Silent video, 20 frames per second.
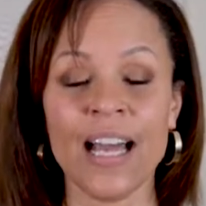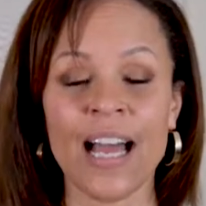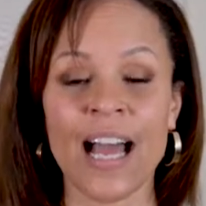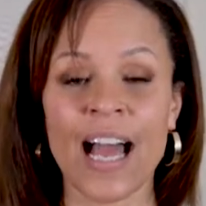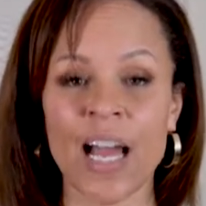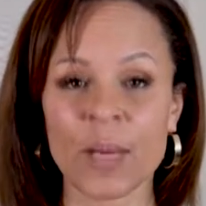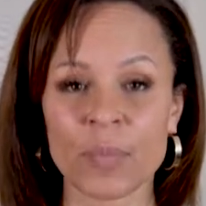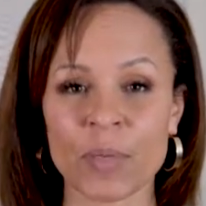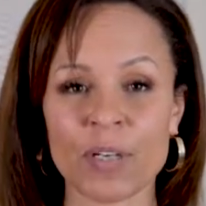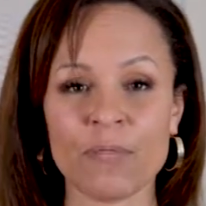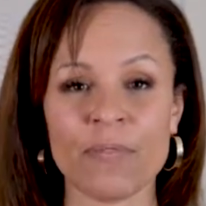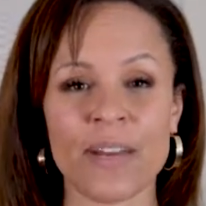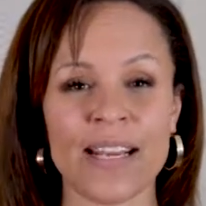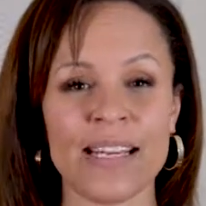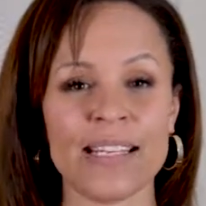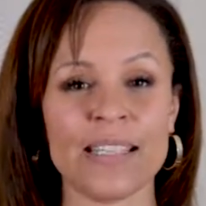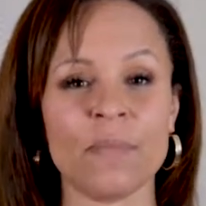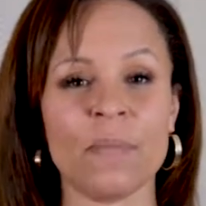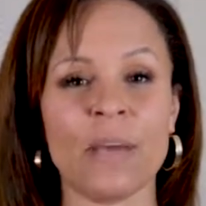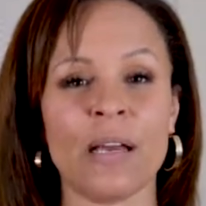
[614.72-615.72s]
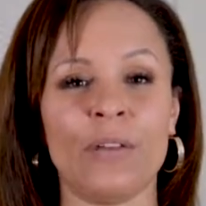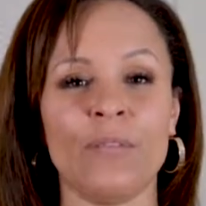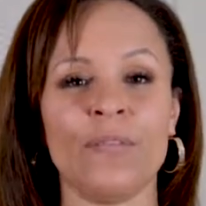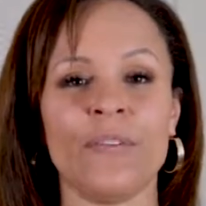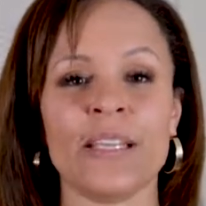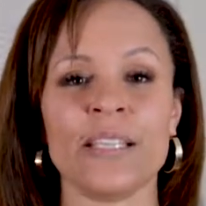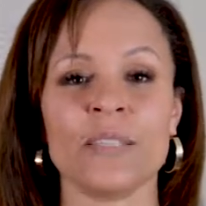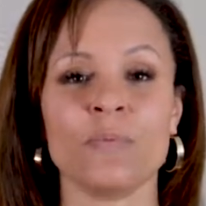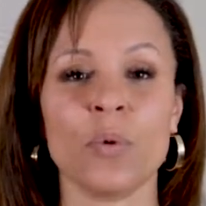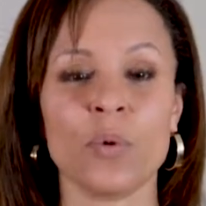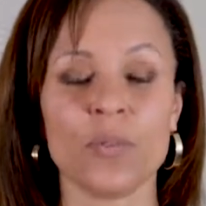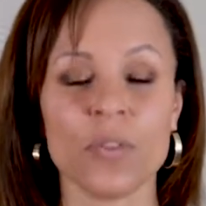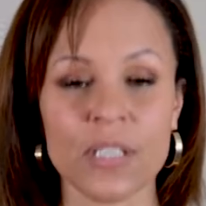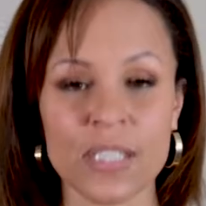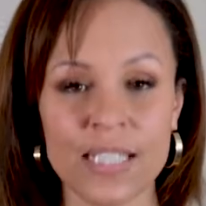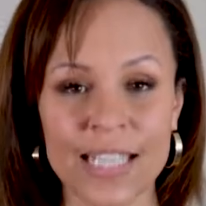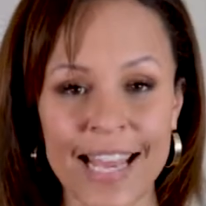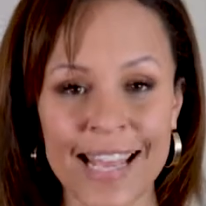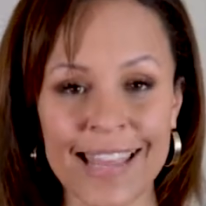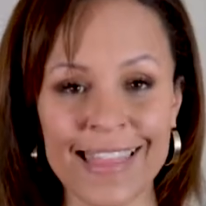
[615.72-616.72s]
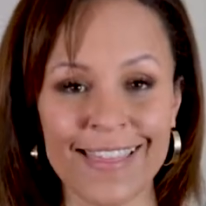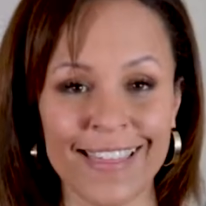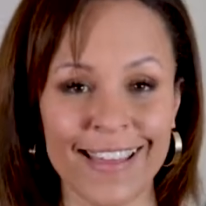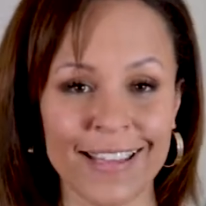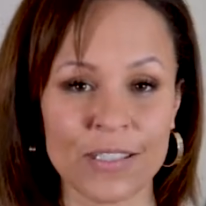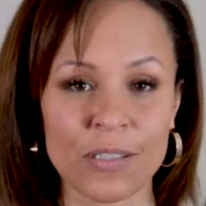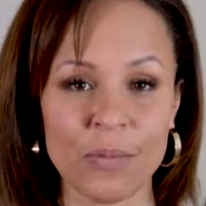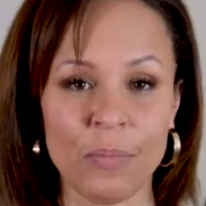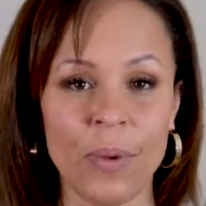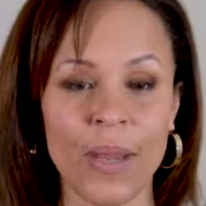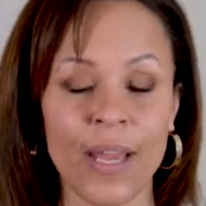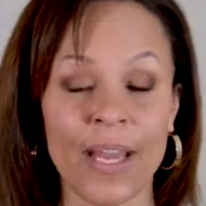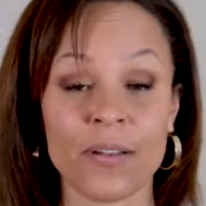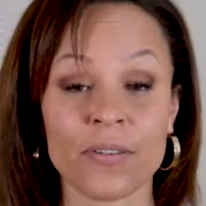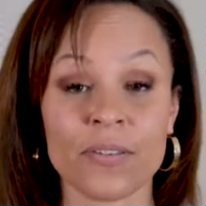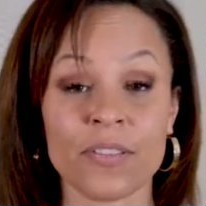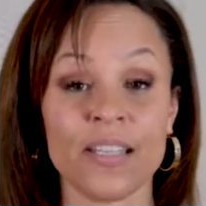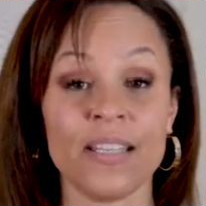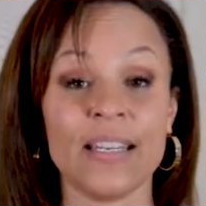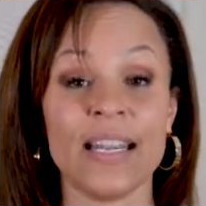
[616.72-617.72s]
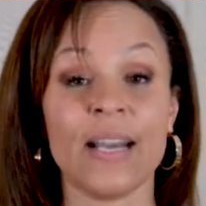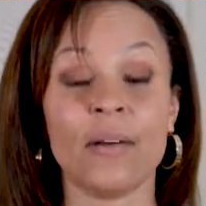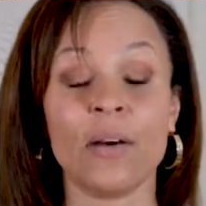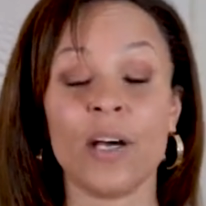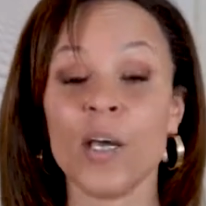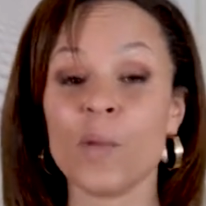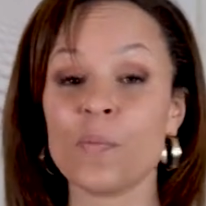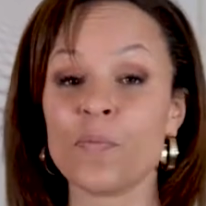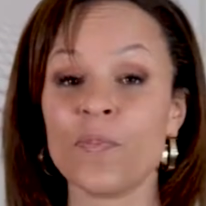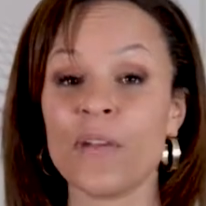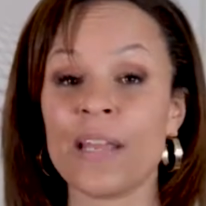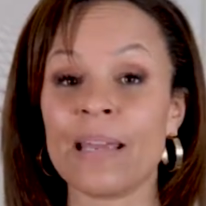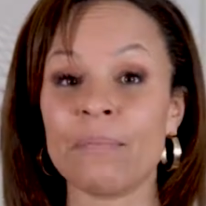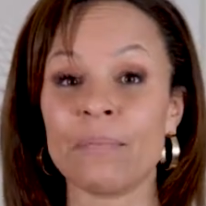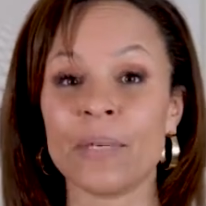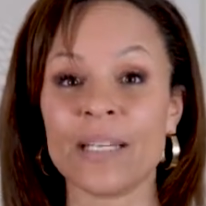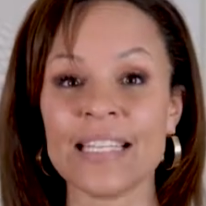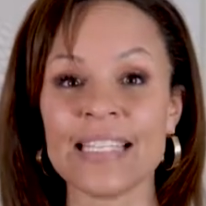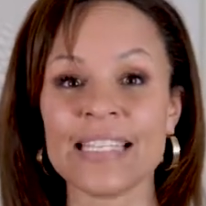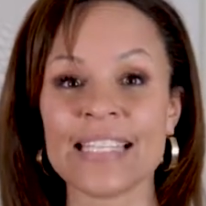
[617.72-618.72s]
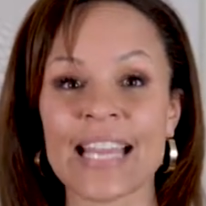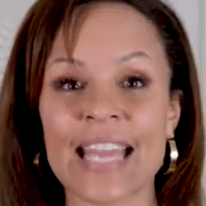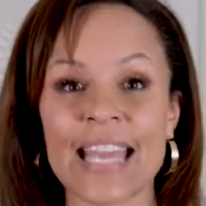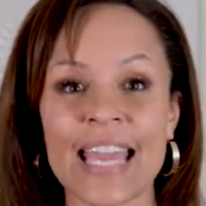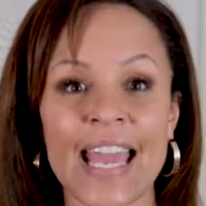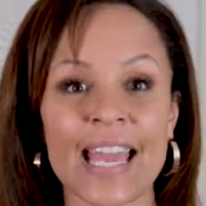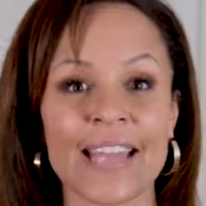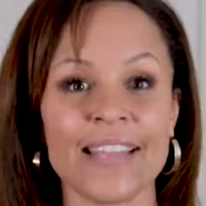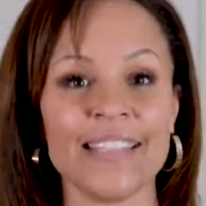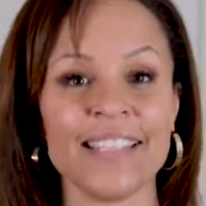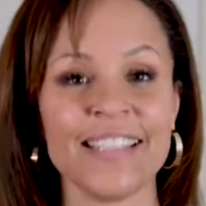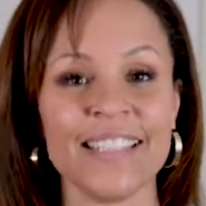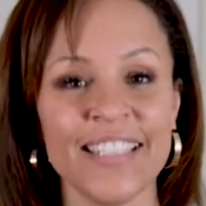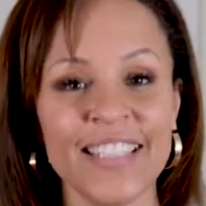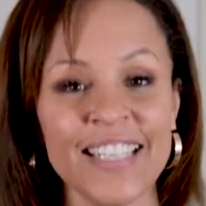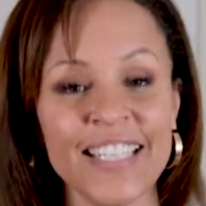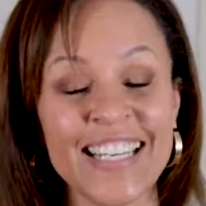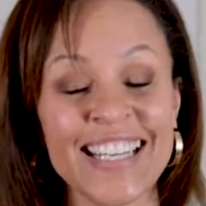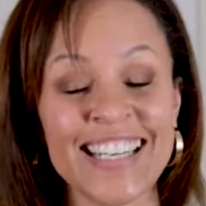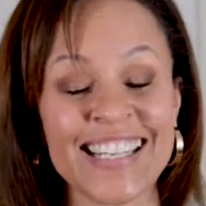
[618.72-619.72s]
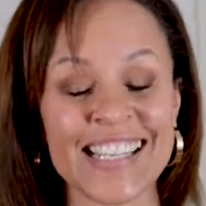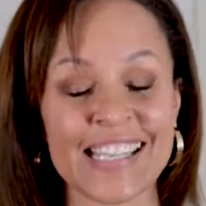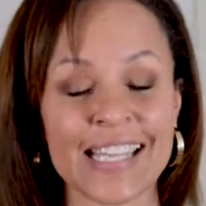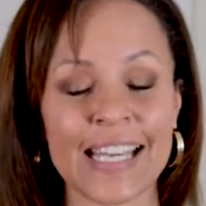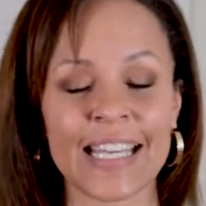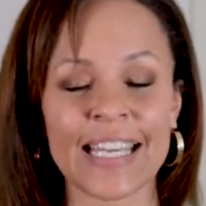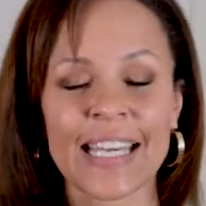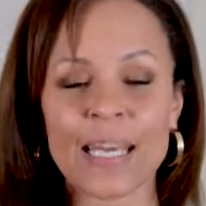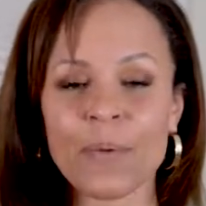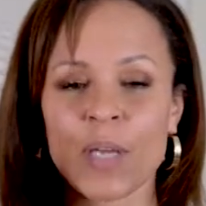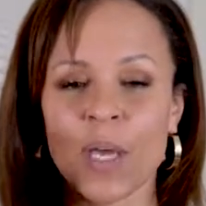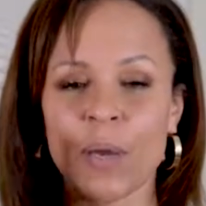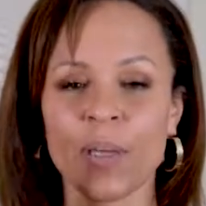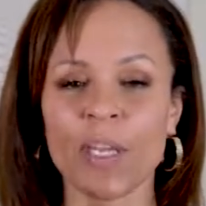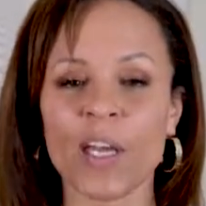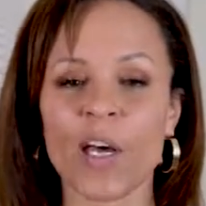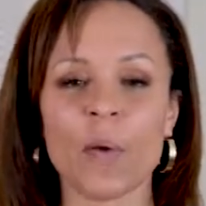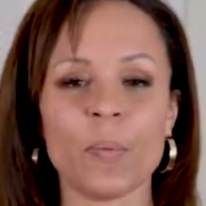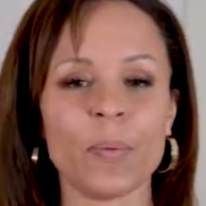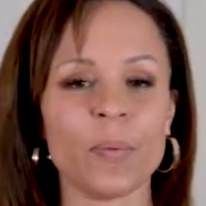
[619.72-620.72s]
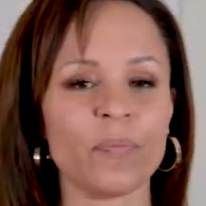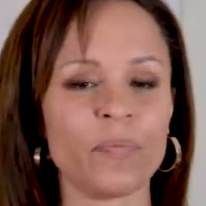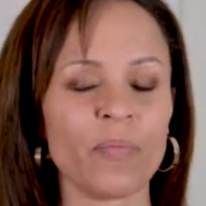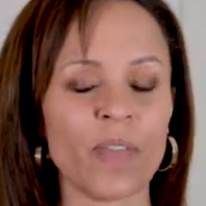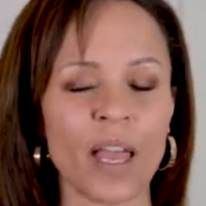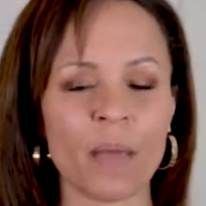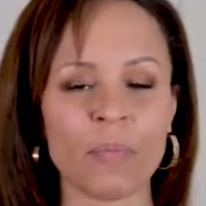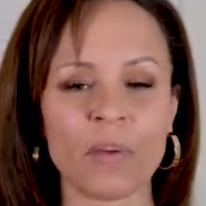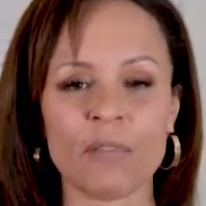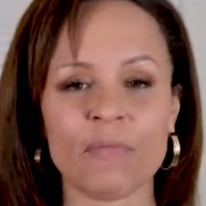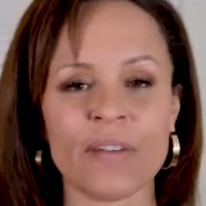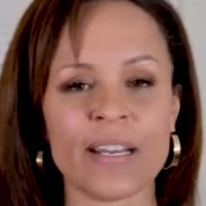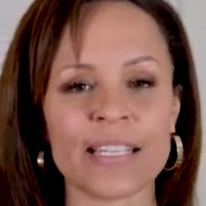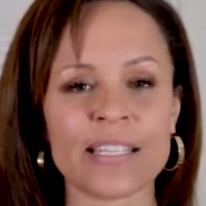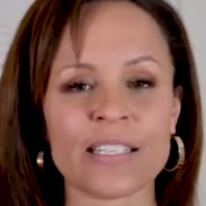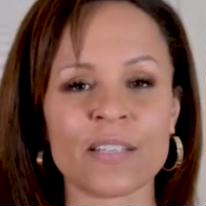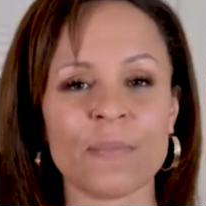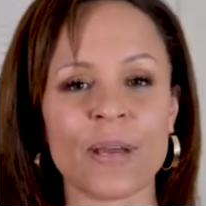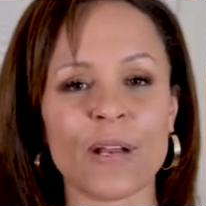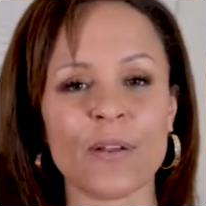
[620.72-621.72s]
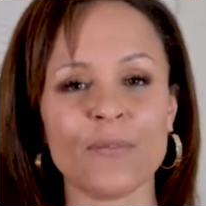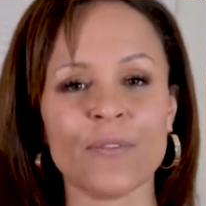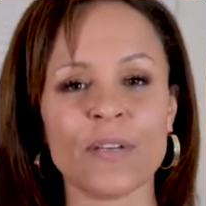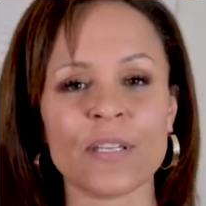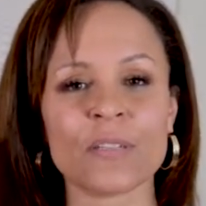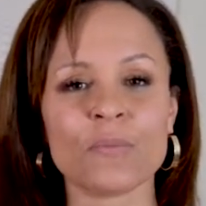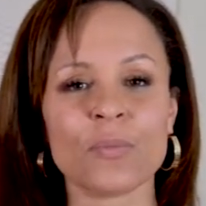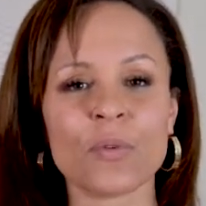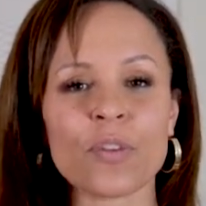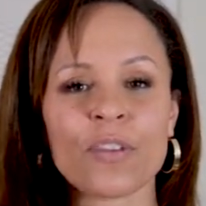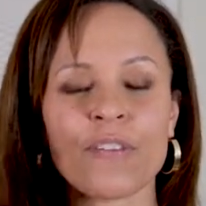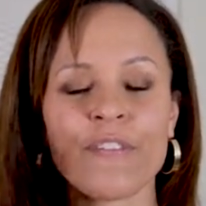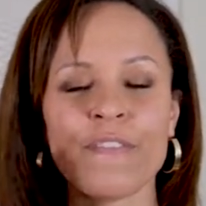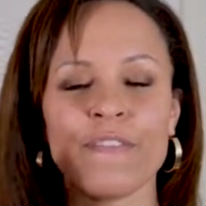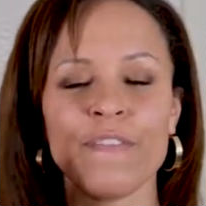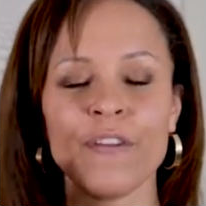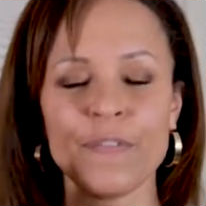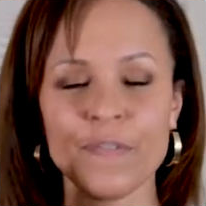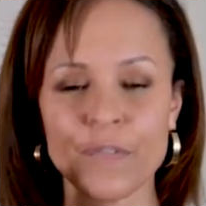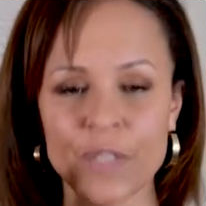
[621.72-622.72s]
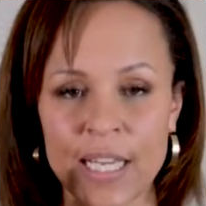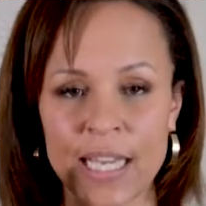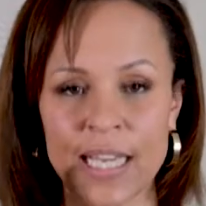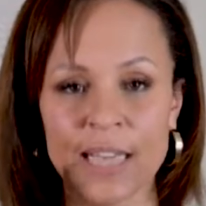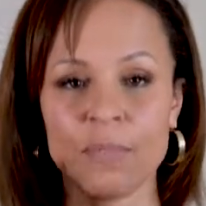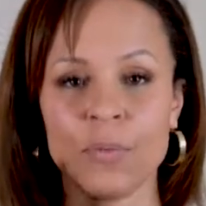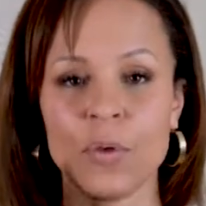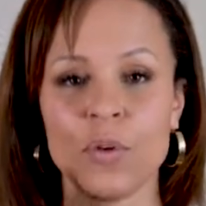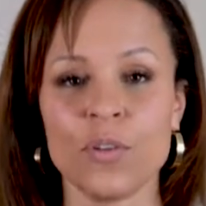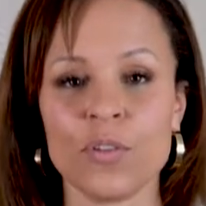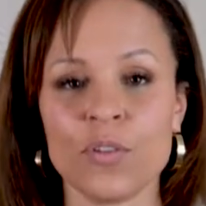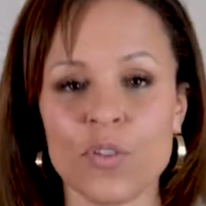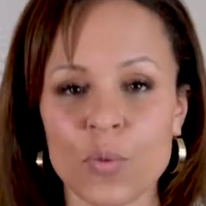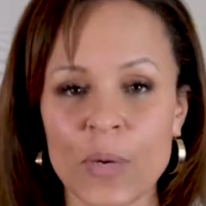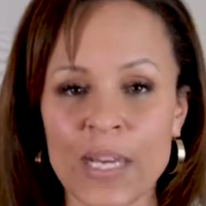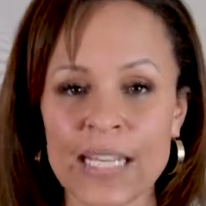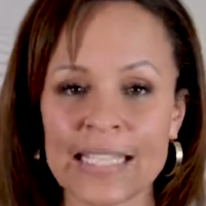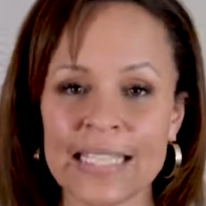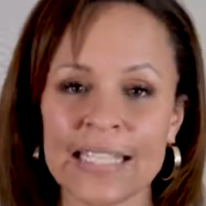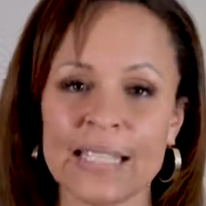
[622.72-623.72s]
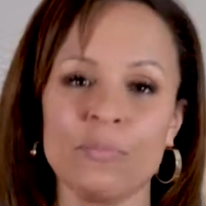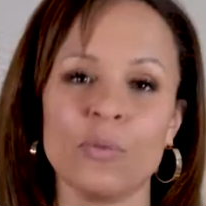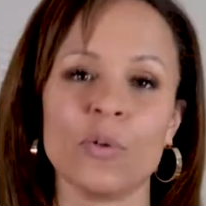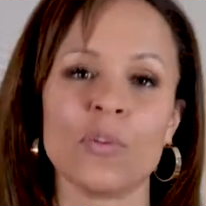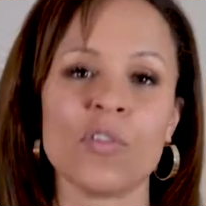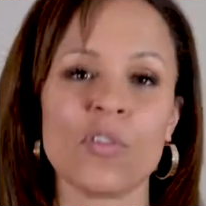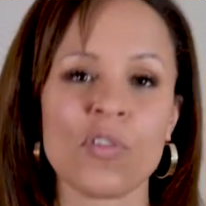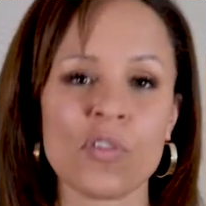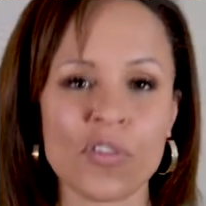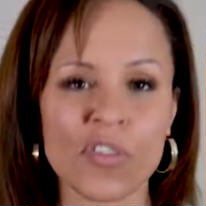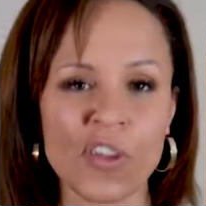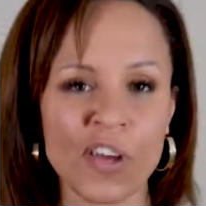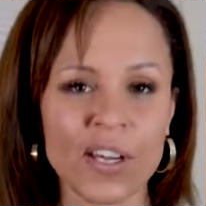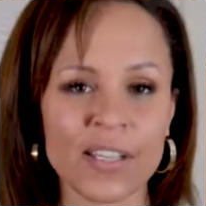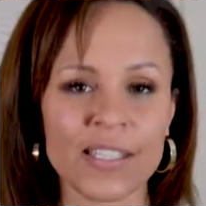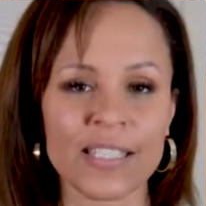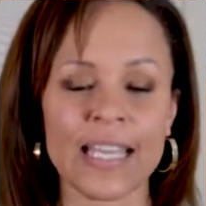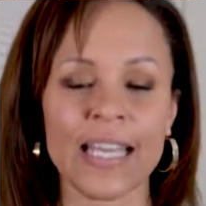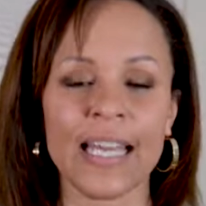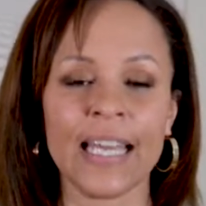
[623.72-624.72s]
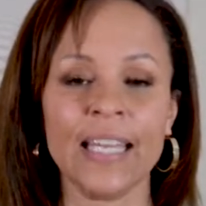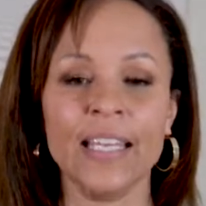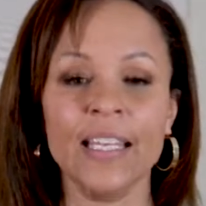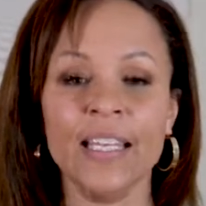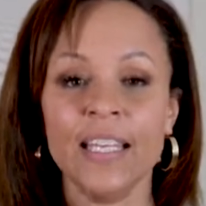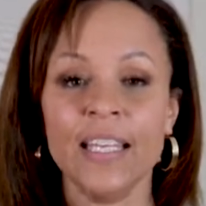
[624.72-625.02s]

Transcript: Am I ready to manifest more than £10,000? And now hopefully it might say yes. So then keep going up. Am I ready to manifest more than 15, more than 20, more than 30?